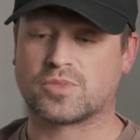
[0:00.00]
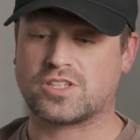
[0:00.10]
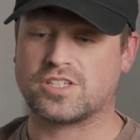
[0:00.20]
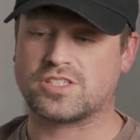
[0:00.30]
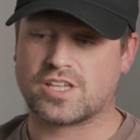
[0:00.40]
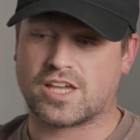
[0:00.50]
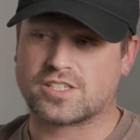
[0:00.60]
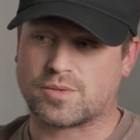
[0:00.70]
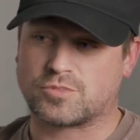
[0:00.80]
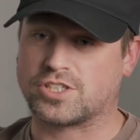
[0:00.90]
But these
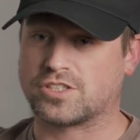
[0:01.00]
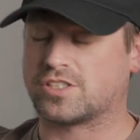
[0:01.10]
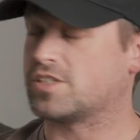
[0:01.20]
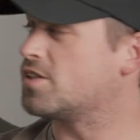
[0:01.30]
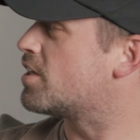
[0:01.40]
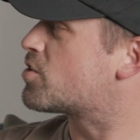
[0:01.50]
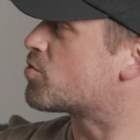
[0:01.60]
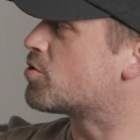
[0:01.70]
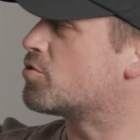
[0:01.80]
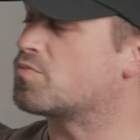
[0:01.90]
days I'm chilling in this
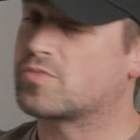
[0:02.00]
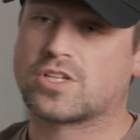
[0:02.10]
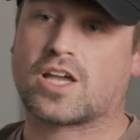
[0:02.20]
room.